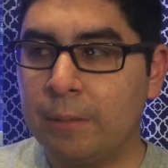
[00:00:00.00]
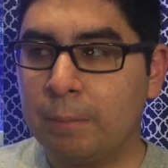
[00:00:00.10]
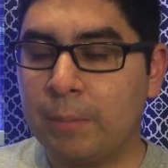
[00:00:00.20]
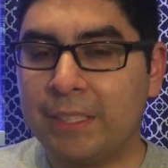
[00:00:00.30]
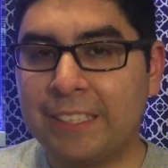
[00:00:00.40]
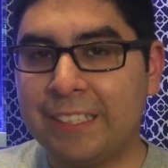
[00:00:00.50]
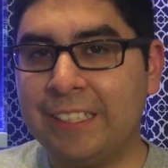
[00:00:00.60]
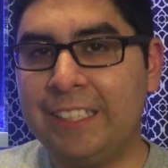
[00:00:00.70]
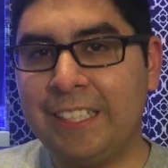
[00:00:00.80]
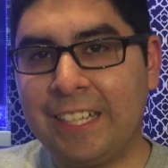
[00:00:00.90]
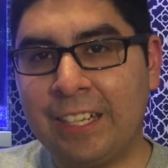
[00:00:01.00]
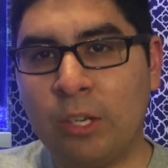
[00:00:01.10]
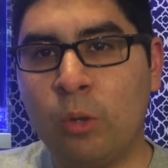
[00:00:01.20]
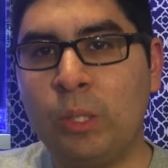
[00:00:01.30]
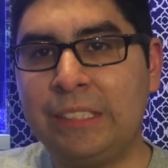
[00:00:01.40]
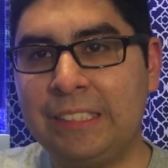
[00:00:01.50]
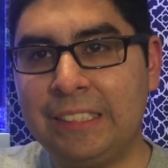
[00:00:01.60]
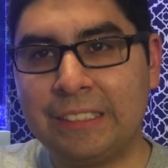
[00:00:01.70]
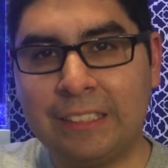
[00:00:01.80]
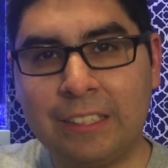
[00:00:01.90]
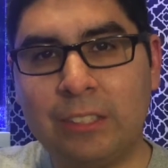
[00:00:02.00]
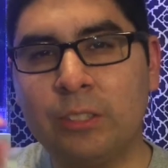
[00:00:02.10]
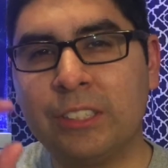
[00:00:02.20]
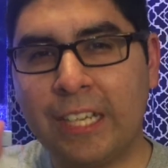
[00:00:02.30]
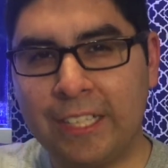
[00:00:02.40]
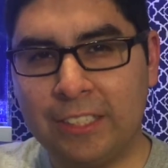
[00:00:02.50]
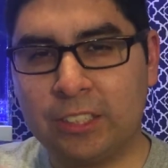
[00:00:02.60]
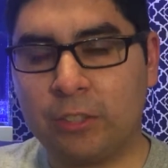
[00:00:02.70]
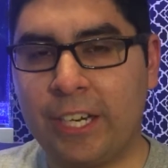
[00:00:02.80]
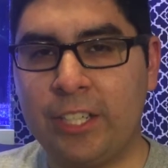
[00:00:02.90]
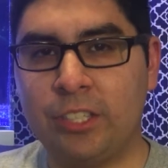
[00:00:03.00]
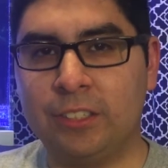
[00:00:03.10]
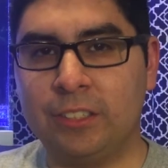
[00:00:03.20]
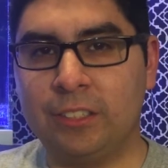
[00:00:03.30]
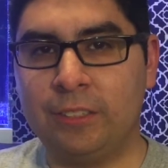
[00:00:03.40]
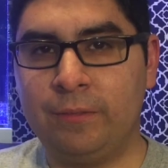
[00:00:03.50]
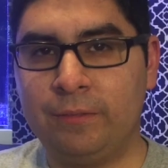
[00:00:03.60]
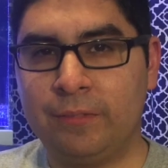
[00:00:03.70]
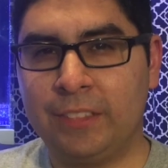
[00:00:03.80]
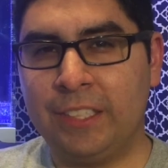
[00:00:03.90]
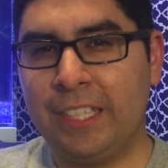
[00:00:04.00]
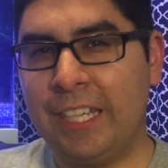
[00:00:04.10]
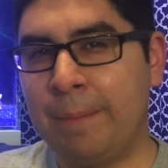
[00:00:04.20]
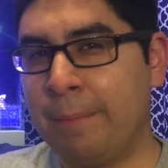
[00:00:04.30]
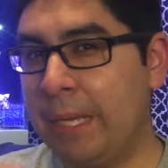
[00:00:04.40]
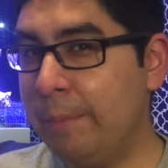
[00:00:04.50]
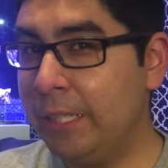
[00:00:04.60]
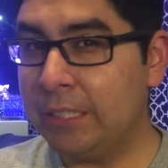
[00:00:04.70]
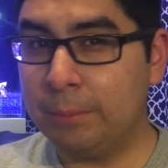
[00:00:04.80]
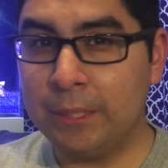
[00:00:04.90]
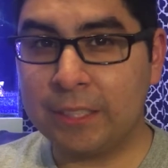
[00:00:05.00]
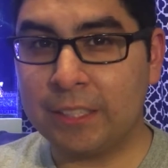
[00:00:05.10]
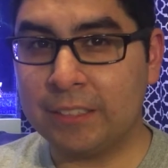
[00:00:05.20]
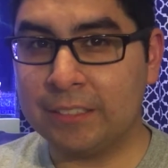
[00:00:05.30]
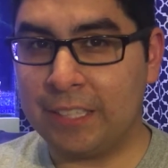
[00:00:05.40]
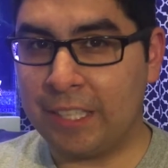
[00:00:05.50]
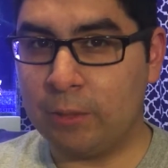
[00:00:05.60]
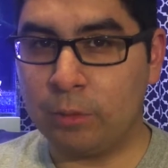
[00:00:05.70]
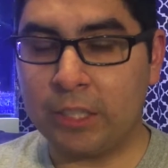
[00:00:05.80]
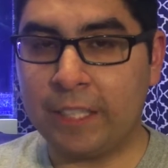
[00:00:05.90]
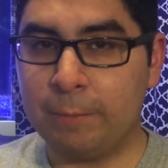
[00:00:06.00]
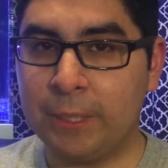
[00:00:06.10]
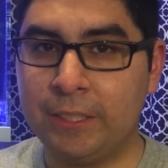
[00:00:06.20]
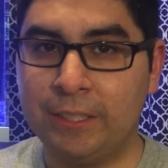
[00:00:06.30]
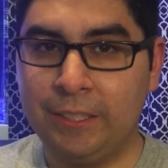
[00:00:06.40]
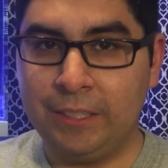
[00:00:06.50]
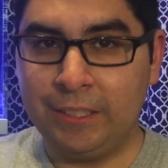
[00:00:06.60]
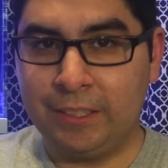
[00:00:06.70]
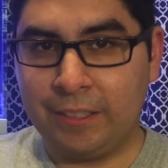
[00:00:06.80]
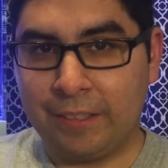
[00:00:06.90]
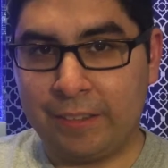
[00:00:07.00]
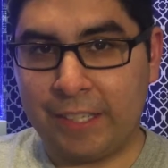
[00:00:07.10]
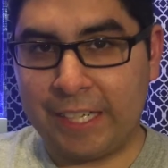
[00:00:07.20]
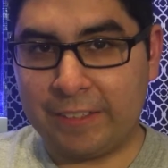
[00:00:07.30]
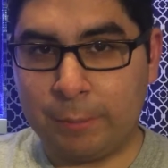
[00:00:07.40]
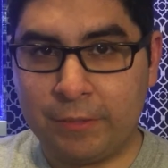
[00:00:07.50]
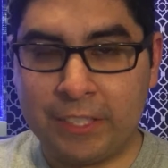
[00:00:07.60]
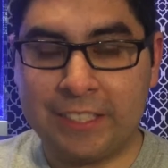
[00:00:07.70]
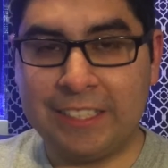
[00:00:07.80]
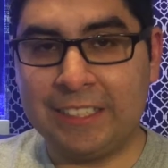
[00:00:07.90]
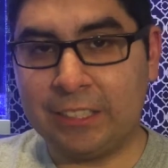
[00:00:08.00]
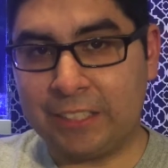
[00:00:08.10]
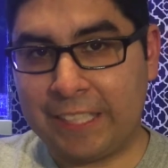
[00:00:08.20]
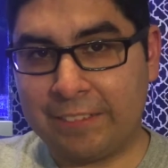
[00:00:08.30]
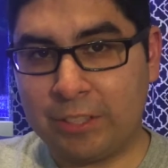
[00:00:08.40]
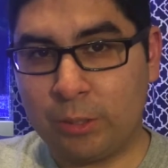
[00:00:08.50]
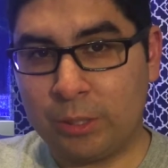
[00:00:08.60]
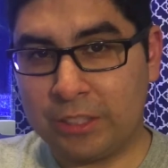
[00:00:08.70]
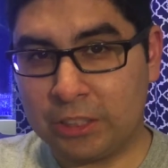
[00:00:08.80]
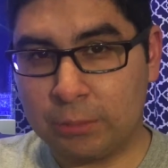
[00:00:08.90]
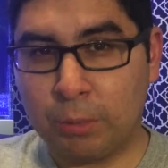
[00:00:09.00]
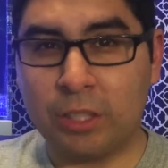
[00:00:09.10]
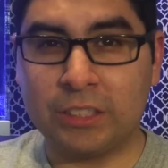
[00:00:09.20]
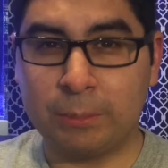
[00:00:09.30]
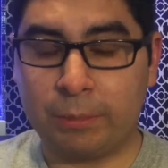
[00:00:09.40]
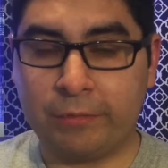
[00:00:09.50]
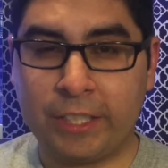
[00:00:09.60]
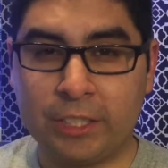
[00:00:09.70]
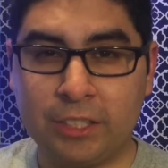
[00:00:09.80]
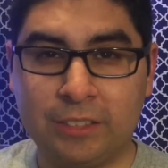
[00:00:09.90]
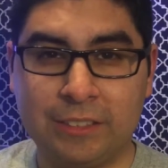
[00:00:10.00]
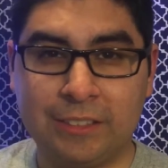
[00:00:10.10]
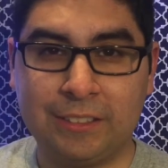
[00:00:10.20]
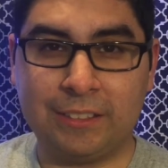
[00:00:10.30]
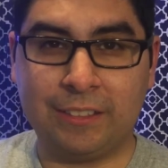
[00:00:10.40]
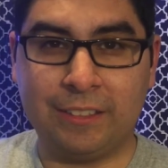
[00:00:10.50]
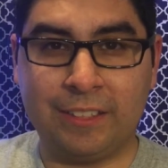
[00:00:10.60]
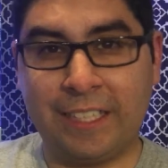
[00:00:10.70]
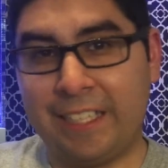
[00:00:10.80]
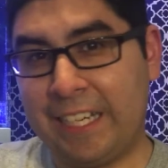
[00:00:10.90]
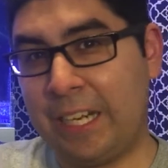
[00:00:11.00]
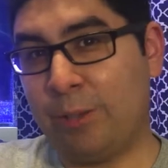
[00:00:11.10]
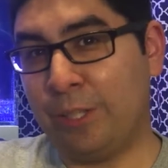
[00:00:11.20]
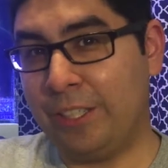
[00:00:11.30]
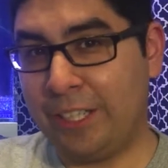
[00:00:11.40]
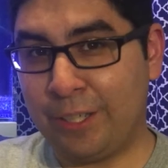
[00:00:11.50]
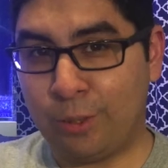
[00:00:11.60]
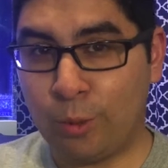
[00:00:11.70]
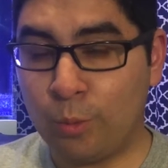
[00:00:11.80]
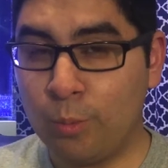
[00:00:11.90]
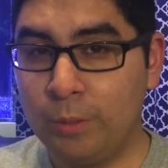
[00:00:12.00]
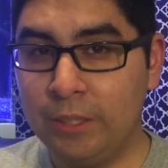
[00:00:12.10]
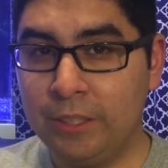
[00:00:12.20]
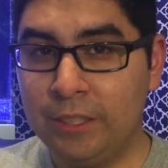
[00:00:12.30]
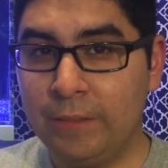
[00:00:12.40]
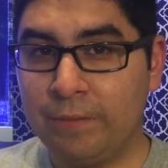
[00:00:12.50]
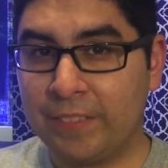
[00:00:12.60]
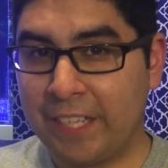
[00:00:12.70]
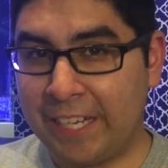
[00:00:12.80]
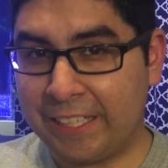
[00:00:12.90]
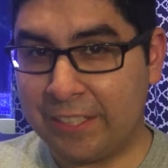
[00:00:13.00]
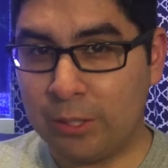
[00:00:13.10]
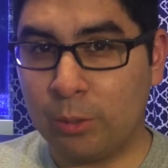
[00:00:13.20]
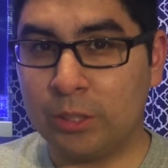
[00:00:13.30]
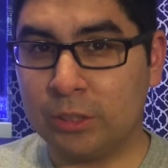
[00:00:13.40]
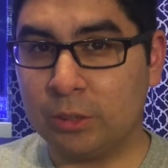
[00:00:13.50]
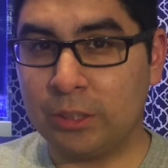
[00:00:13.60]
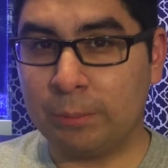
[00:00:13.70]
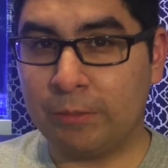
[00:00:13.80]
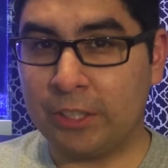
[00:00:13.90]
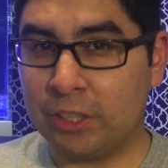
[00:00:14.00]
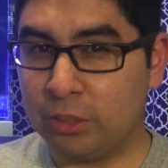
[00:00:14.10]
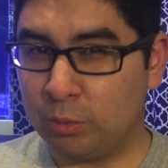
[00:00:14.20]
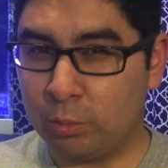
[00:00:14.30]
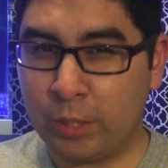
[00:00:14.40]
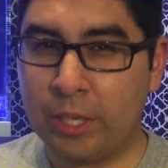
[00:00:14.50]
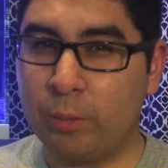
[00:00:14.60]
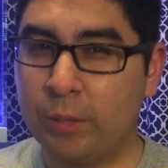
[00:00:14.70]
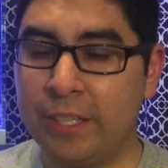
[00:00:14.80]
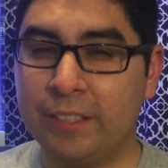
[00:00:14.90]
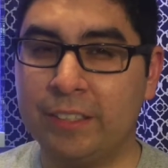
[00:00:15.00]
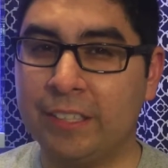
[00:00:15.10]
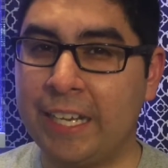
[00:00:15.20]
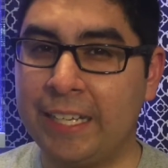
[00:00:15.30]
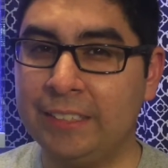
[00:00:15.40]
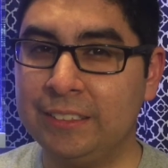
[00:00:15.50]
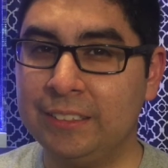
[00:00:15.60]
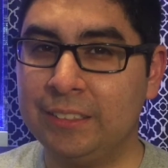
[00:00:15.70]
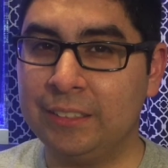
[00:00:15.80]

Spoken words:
But as I clean it, I always see these little tiny scratches. And maybe it's because the line of work I'm in that I had to be very detailed and I had to notice the smallest imperfections, that now here at home I can notice those imperfections right away in the glass.